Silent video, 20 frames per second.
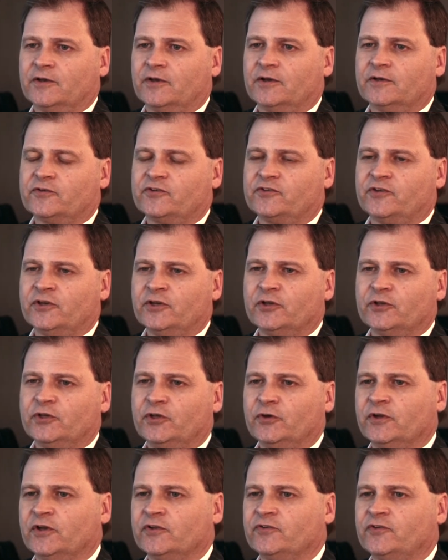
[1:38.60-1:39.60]
single
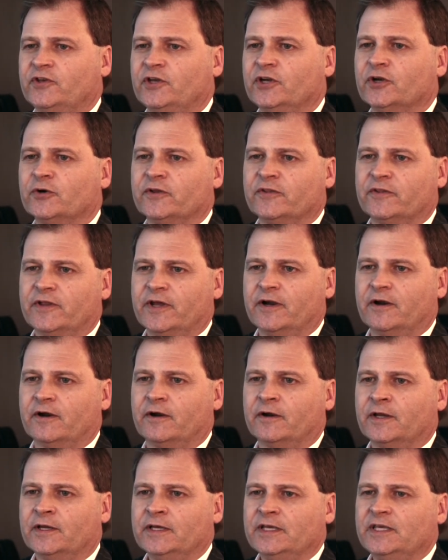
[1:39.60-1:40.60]
units here and there,
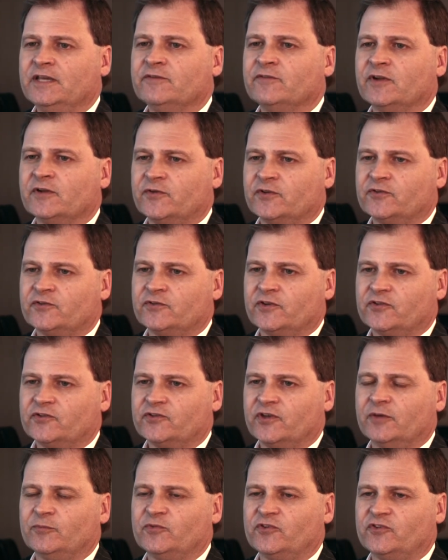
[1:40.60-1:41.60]
even if it's in the
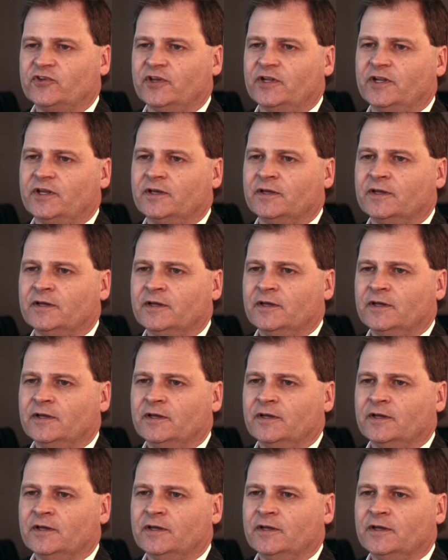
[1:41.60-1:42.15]
same city,